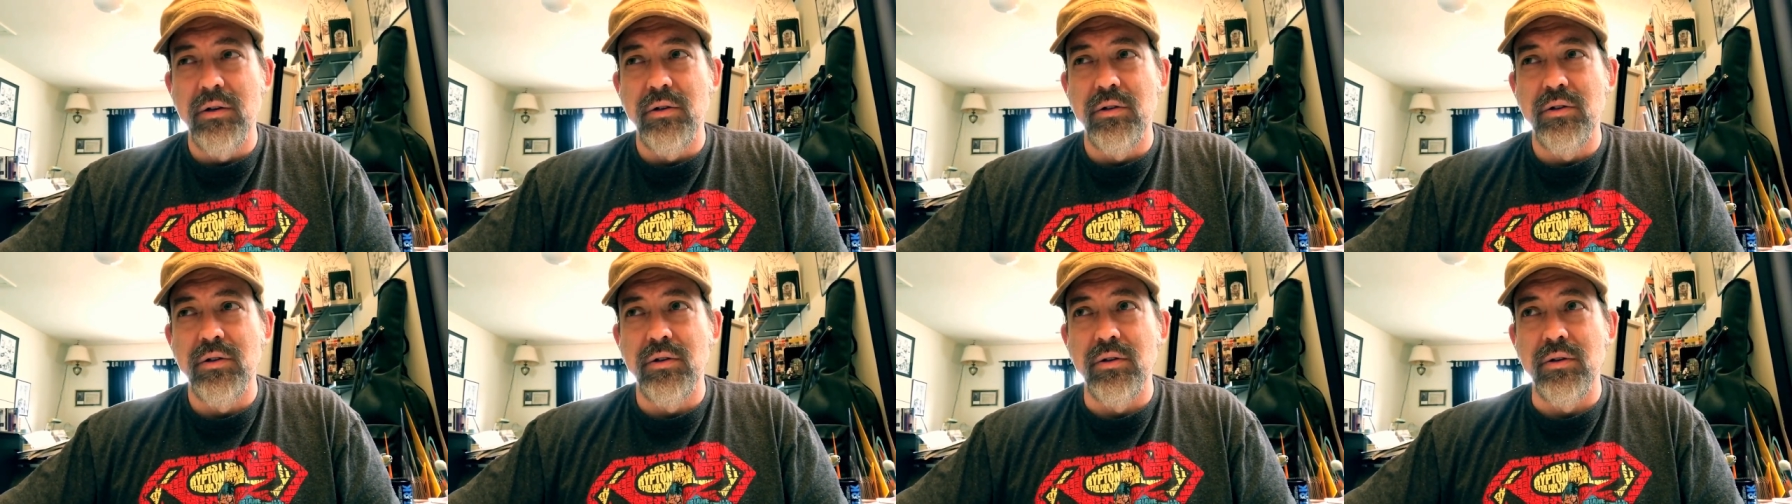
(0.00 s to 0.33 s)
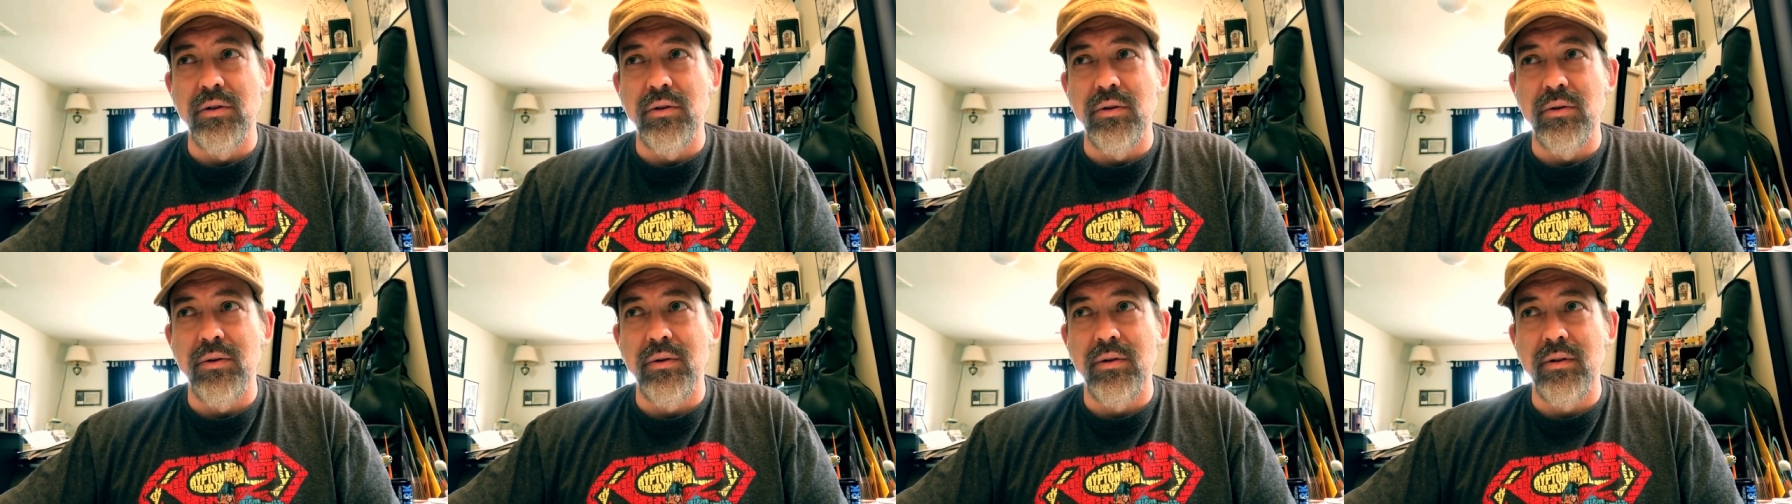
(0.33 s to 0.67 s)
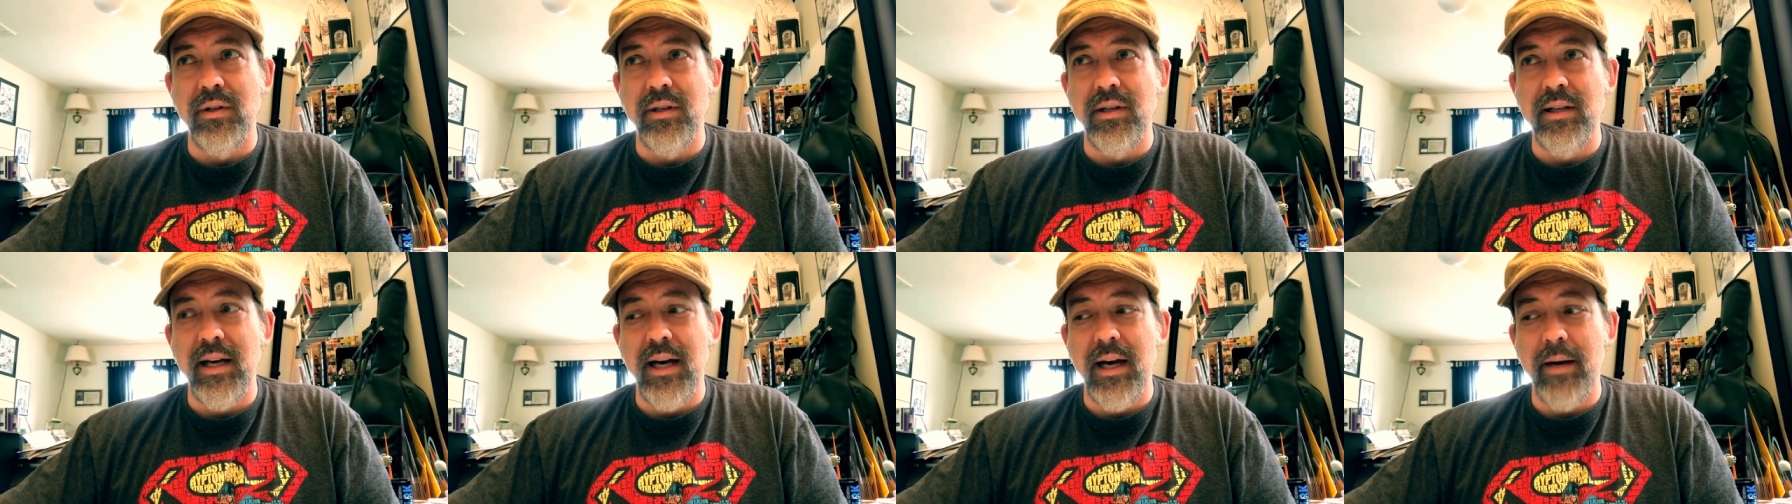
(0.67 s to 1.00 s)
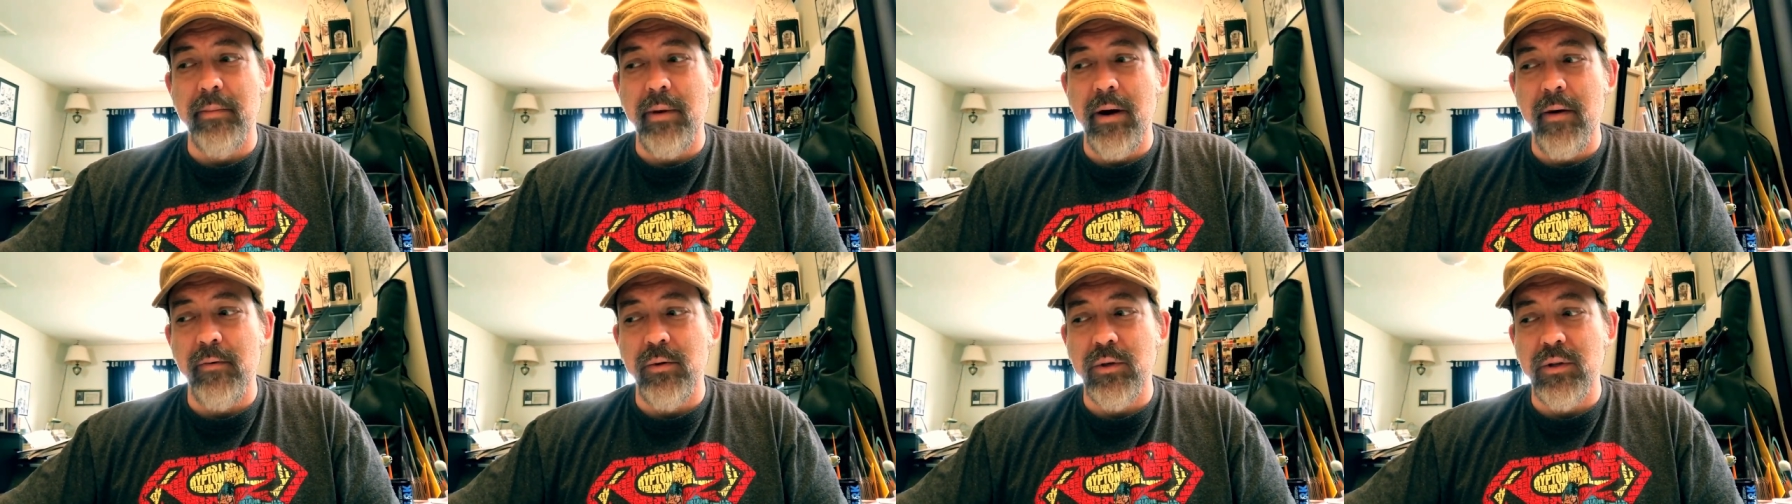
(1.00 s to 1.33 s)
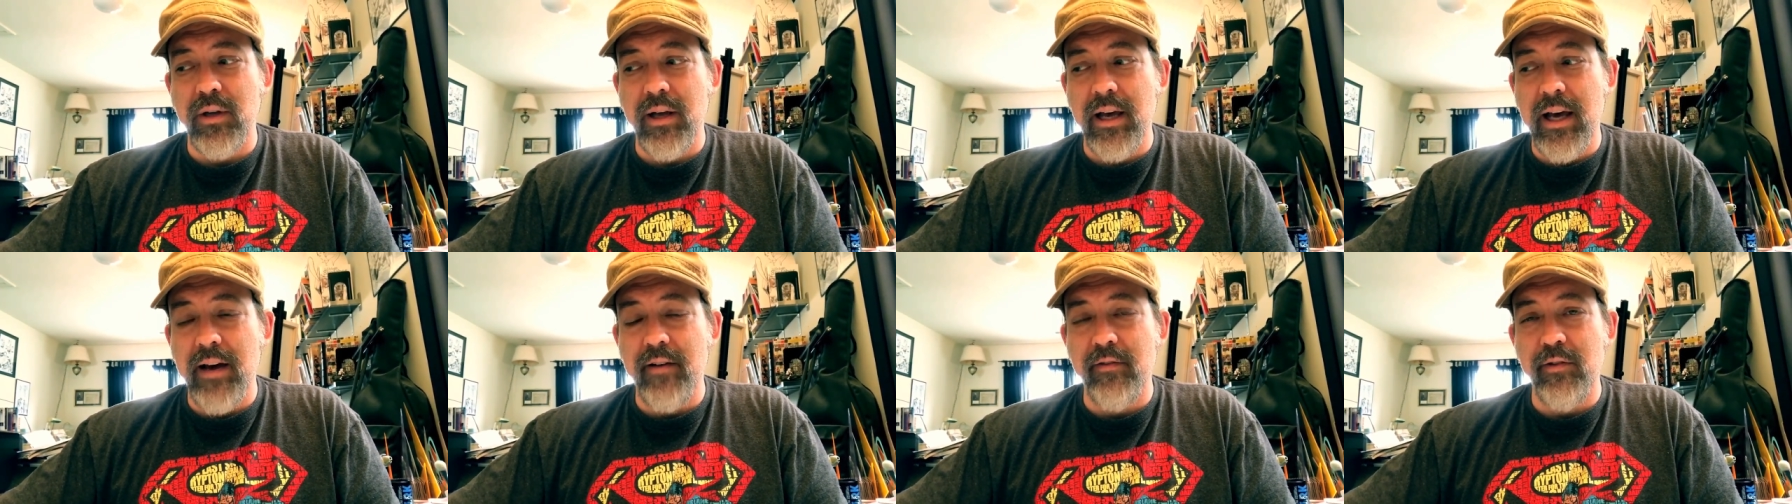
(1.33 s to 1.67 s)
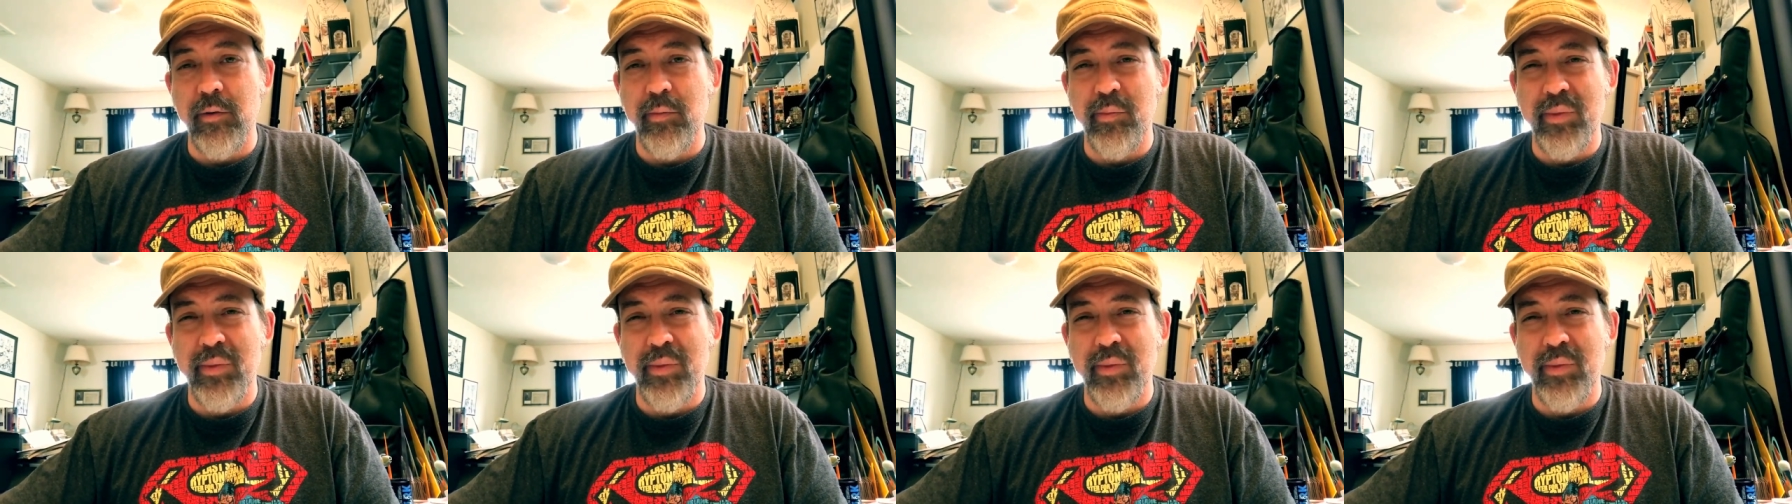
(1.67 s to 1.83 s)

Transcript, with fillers: to the time I was ever